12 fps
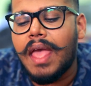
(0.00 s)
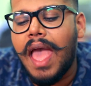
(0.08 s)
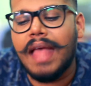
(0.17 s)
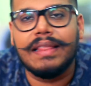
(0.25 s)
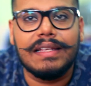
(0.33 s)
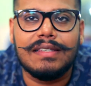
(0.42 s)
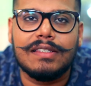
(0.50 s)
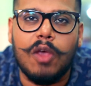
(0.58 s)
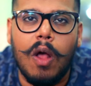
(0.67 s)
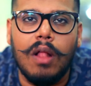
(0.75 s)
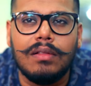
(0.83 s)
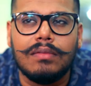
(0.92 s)
And this is
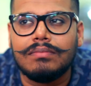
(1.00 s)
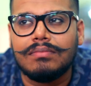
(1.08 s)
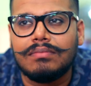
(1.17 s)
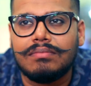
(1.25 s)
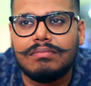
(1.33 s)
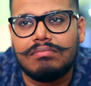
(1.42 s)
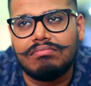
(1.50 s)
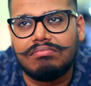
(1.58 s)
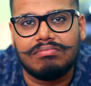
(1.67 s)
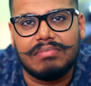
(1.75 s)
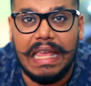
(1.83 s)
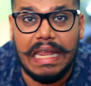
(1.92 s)
called
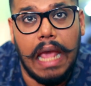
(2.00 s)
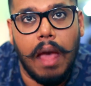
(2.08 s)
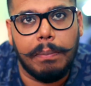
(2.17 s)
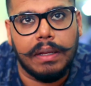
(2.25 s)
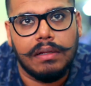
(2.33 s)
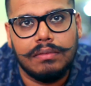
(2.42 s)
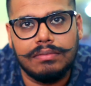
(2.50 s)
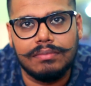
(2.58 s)
kiriyappa.